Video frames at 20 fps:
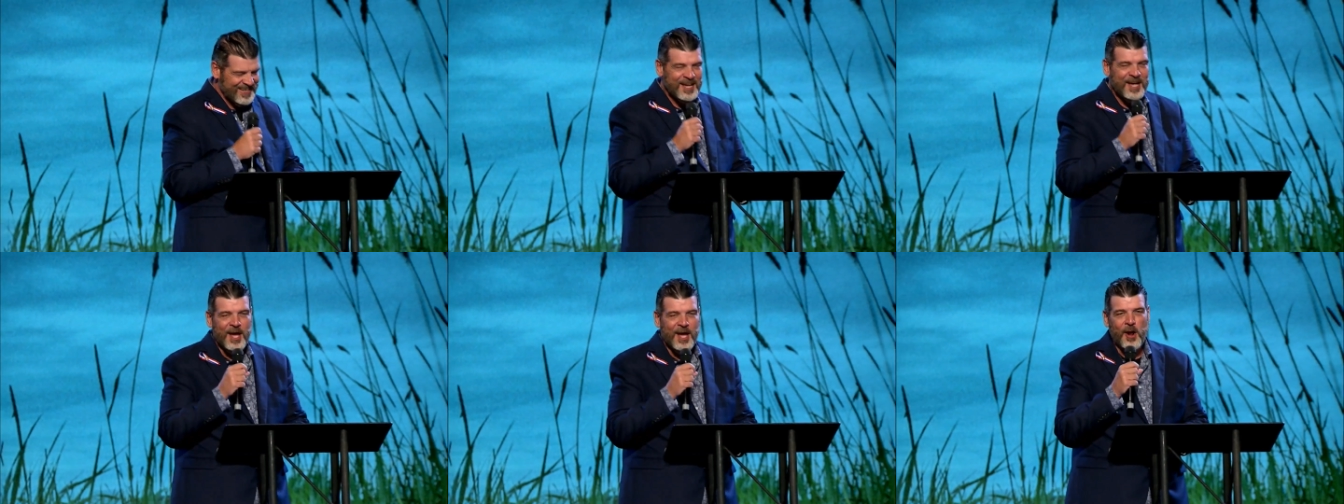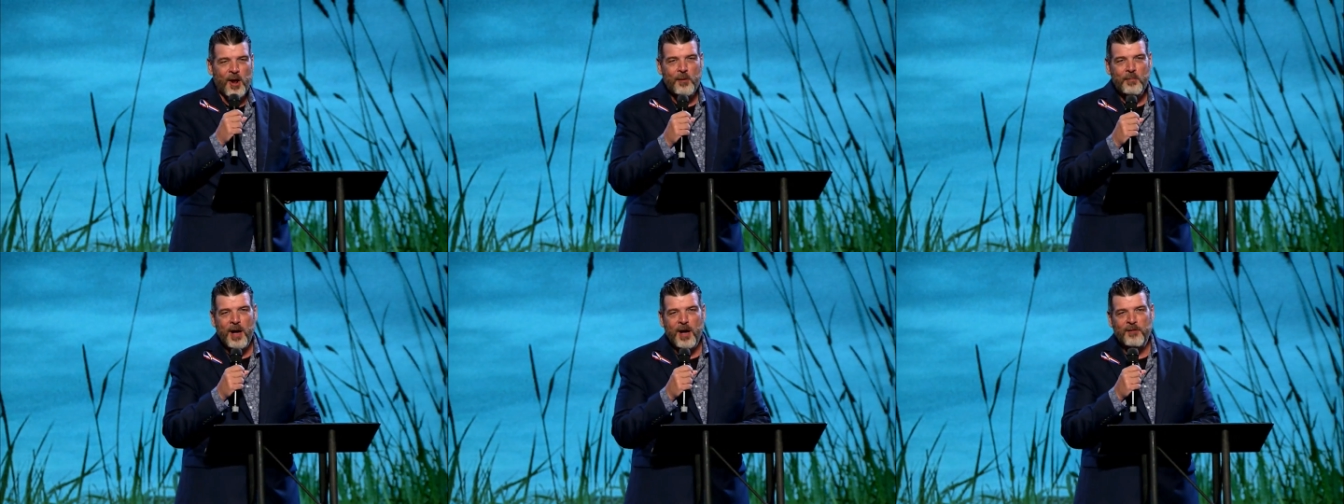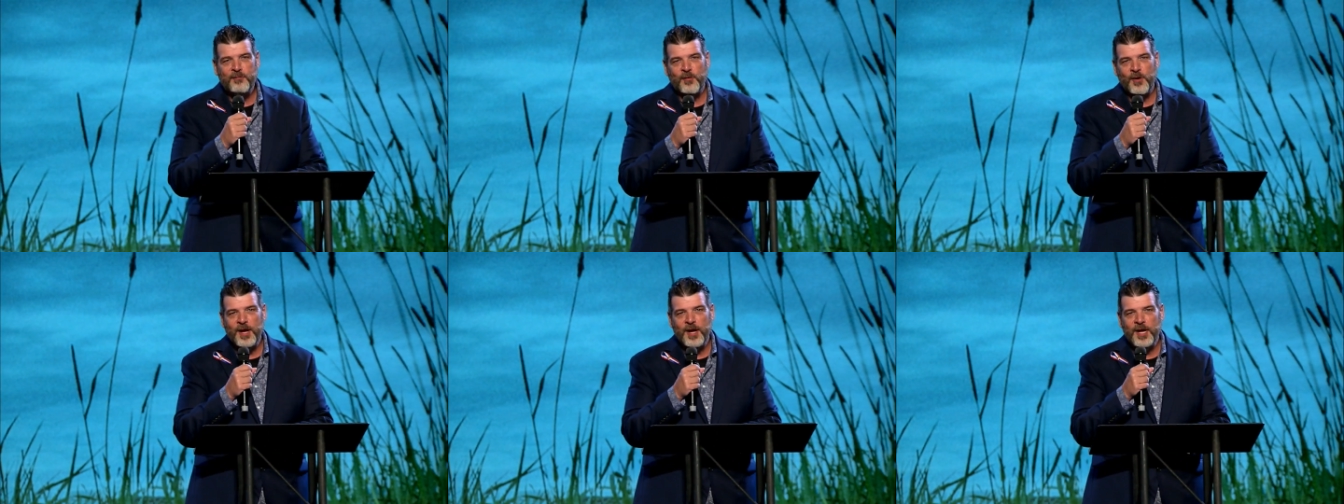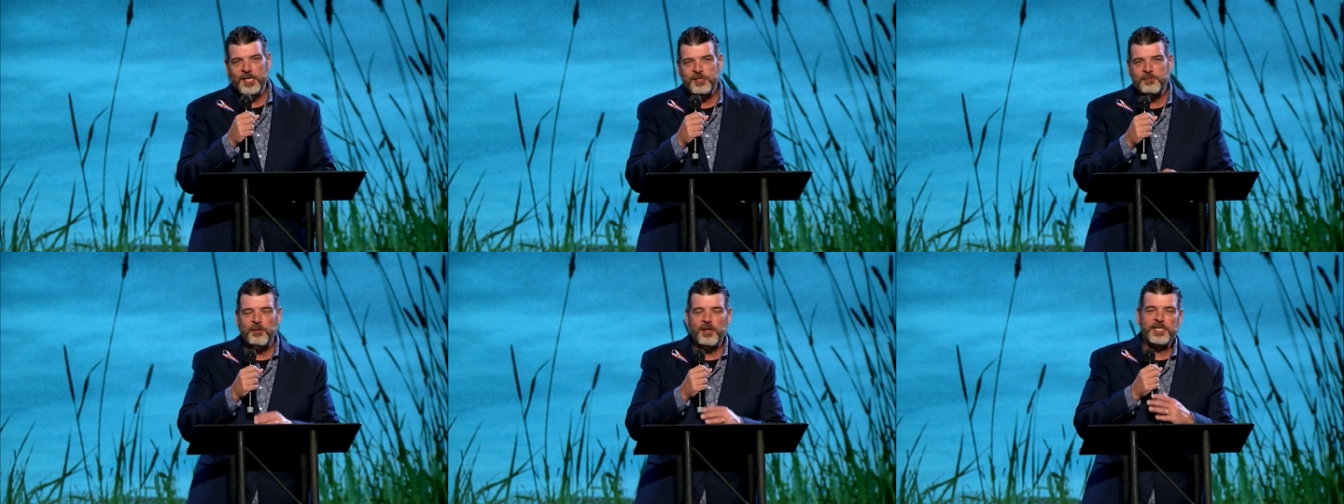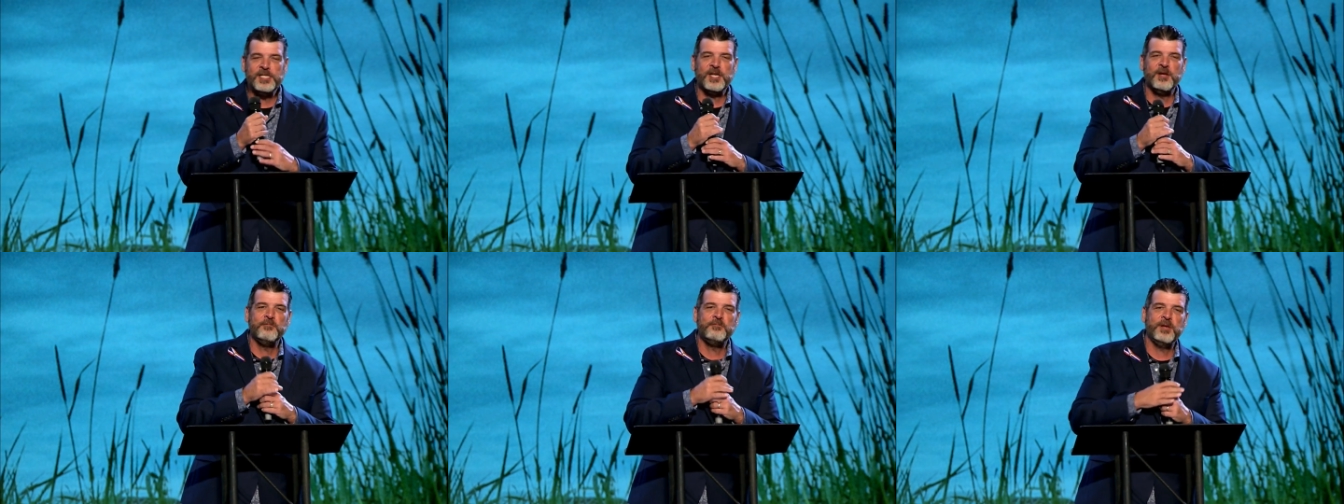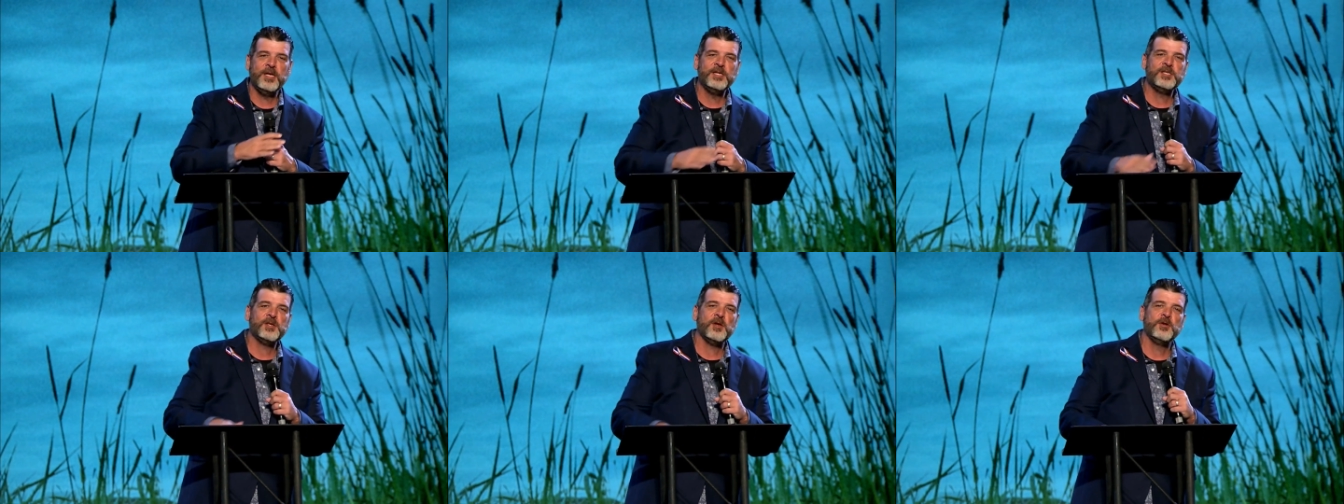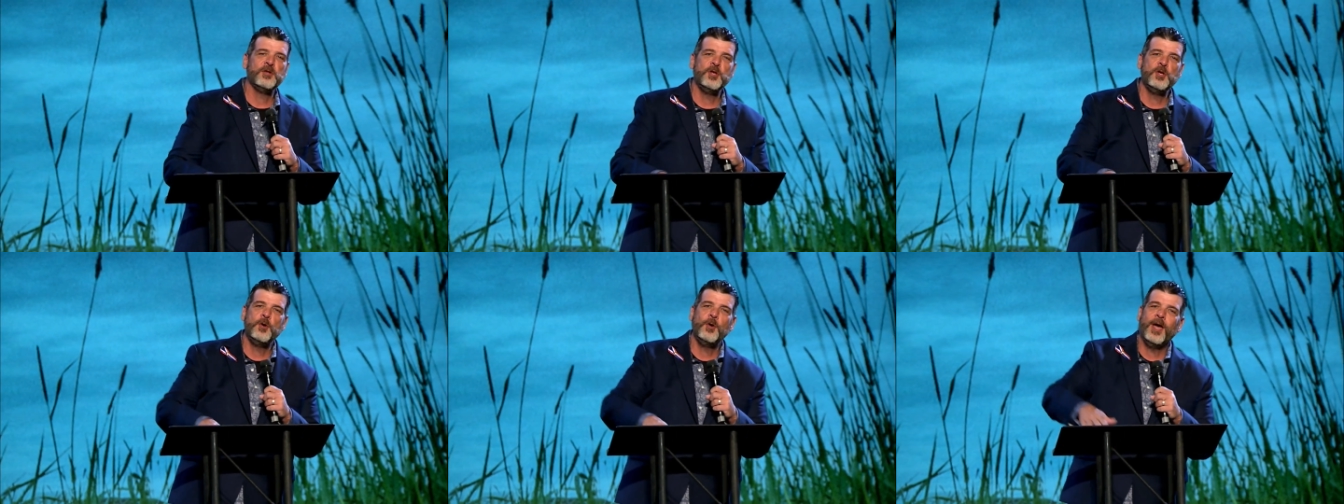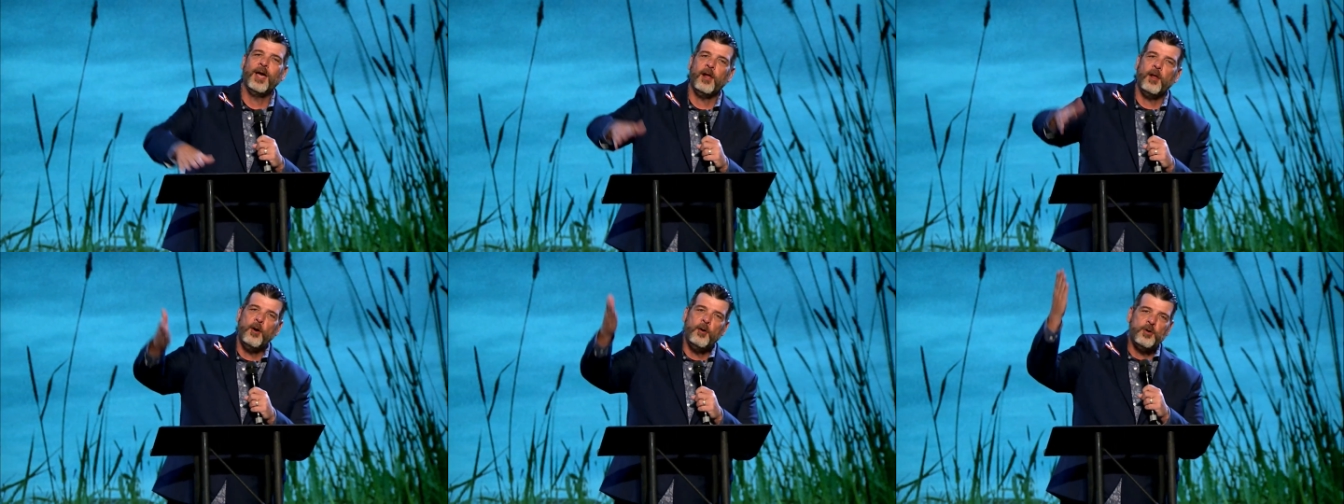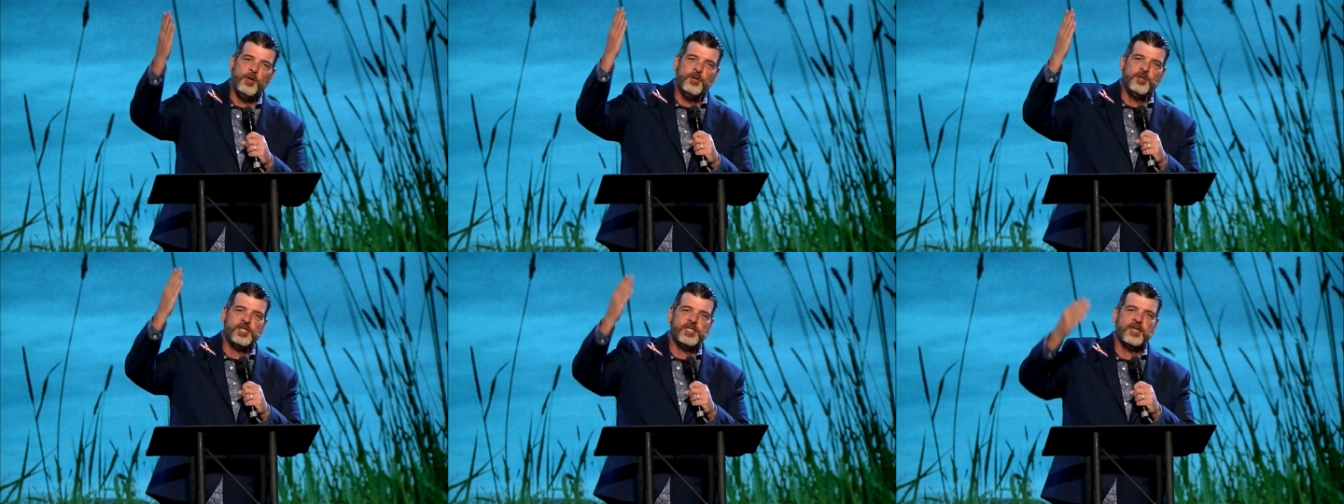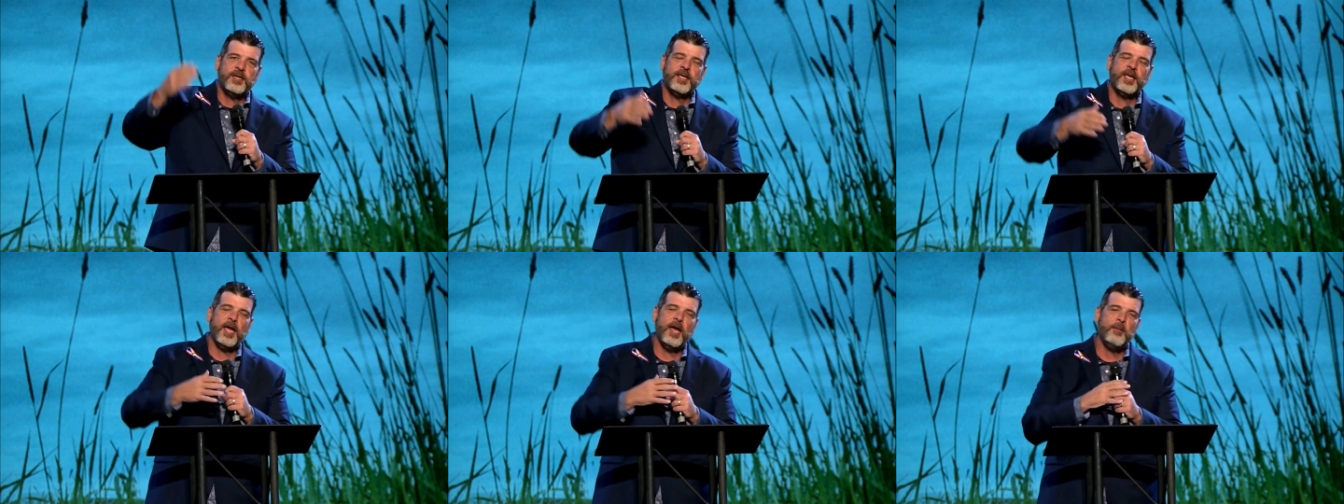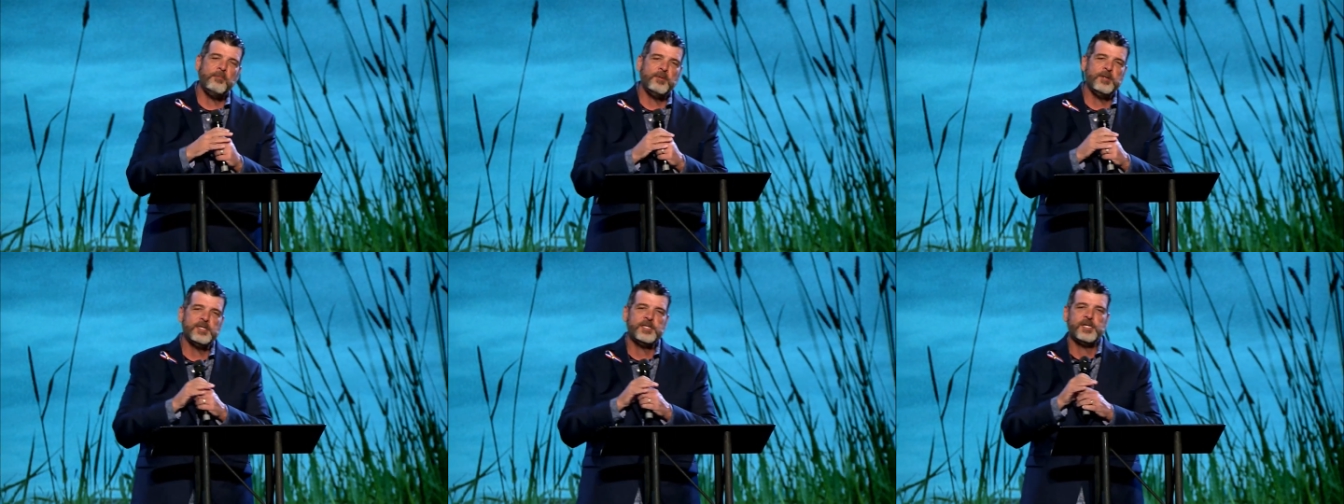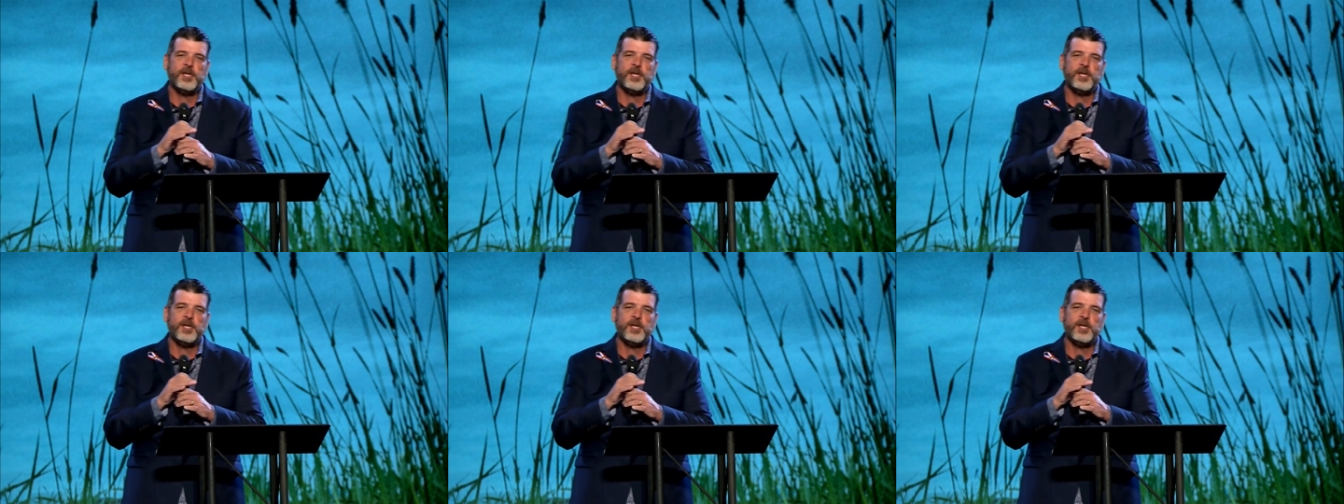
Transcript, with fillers: Hello, my friends. Blessing and peace on you. Hello, Houston campus.